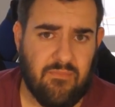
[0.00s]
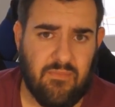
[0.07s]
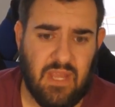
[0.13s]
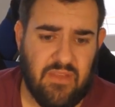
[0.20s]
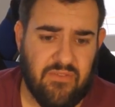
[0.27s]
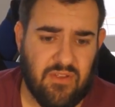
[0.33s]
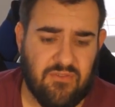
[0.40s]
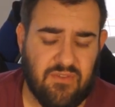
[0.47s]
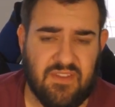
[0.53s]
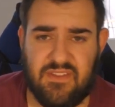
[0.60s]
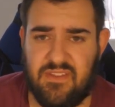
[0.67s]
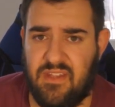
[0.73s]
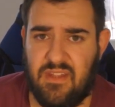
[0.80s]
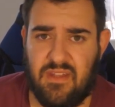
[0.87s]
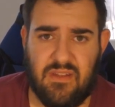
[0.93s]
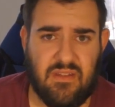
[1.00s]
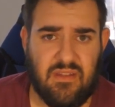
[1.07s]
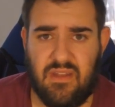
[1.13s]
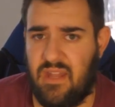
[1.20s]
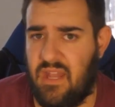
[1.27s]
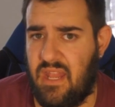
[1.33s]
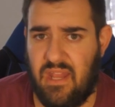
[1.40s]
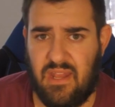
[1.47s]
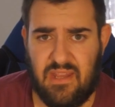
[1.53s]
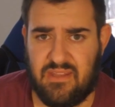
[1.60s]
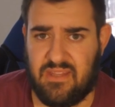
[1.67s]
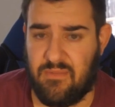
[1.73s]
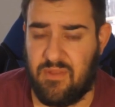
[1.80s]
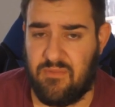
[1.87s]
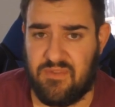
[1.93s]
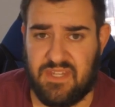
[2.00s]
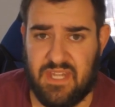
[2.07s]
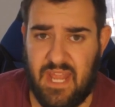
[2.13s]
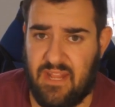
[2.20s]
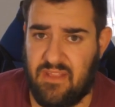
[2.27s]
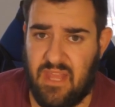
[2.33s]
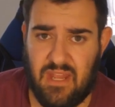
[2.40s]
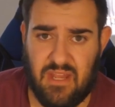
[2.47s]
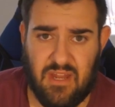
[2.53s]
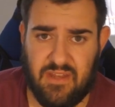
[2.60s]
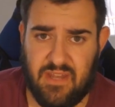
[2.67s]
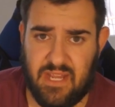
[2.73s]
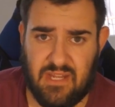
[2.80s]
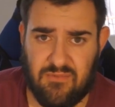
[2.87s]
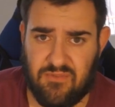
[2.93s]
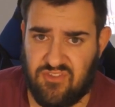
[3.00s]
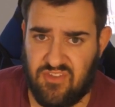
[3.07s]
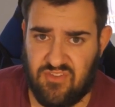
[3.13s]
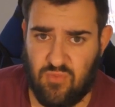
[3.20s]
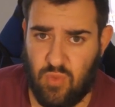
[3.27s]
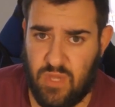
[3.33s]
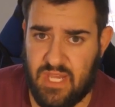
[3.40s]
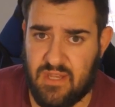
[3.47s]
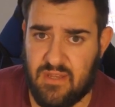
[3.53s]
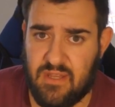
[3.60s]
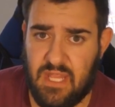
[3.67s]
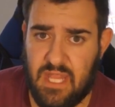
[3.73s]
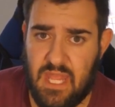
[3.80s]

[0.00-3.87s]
even Kristen, some of them were saying that, you know, Decatur was just weird.